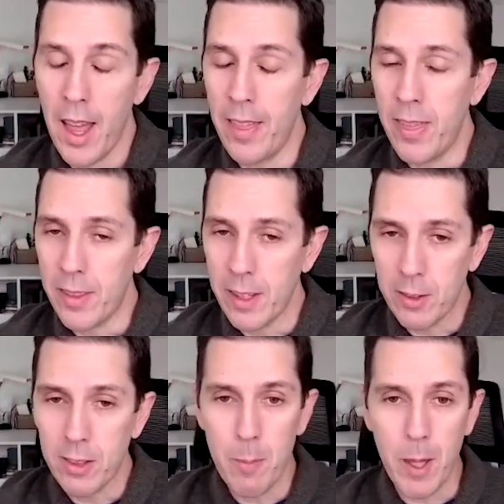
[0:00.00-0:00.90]
And then this
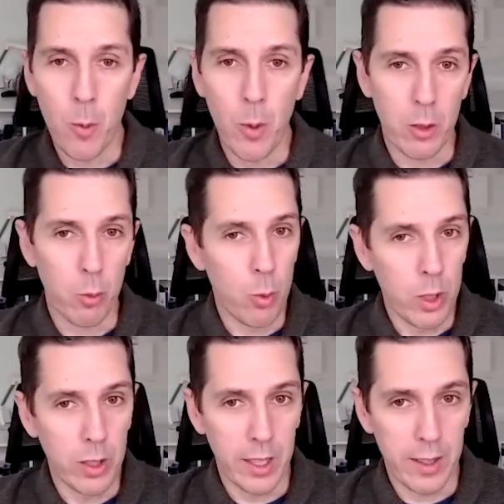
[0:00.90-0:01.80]
is the big one that's
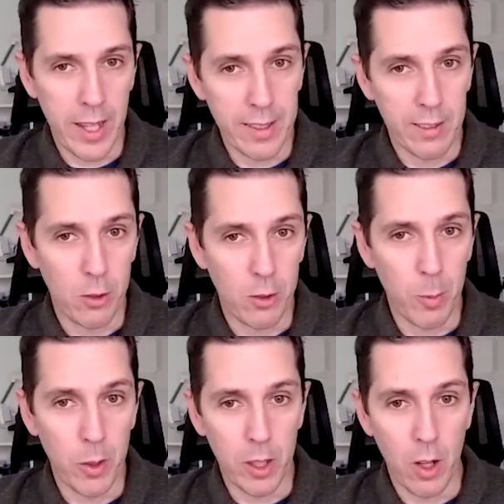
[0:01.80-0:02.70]
really hit the anesthesia
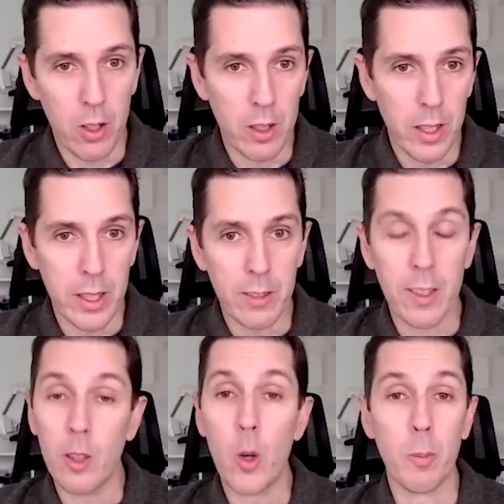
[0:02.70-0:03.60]
community hard is the
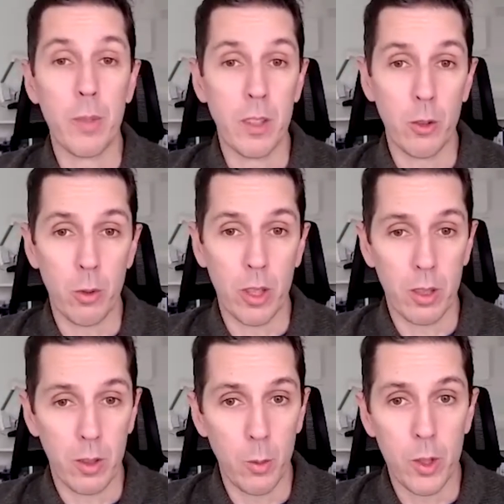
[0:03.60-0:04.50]
locums industry.
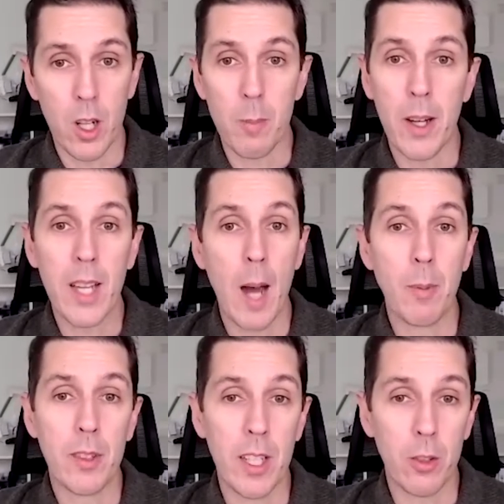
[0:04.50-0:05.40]
You know, we talked about
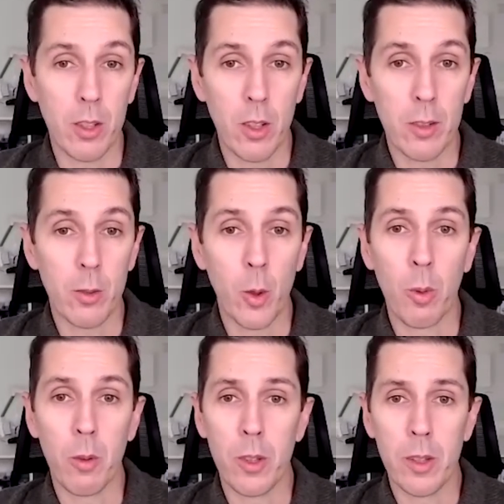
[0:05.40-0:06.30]
compensation. That's
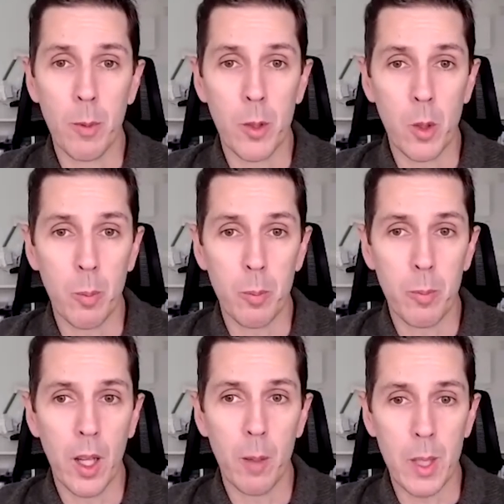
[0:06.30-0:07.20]
normally for the W-2
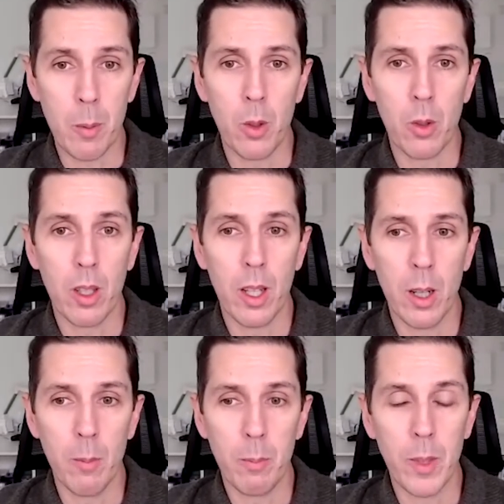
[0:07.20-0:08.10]
uh, people,
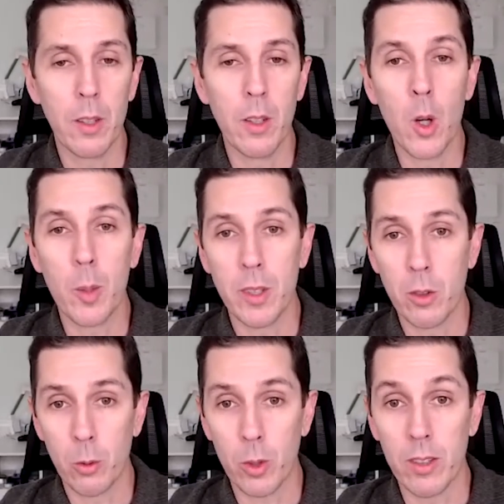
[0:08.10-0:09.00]
um, but the locum
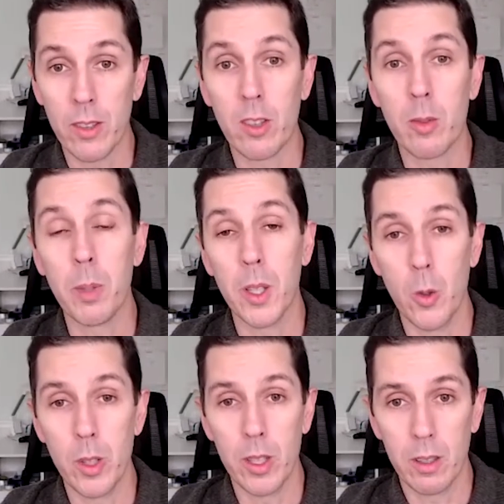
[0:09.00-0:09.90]
industry has
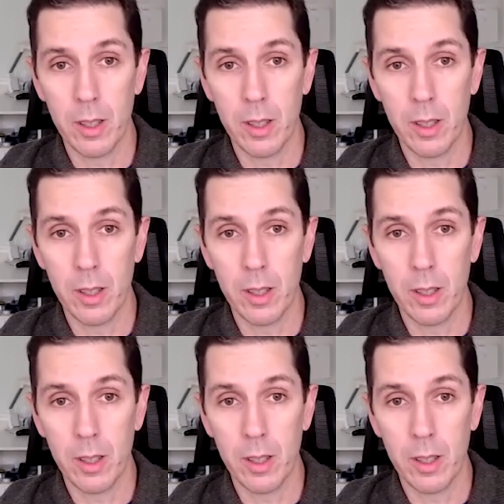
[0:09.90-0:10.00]
exploded.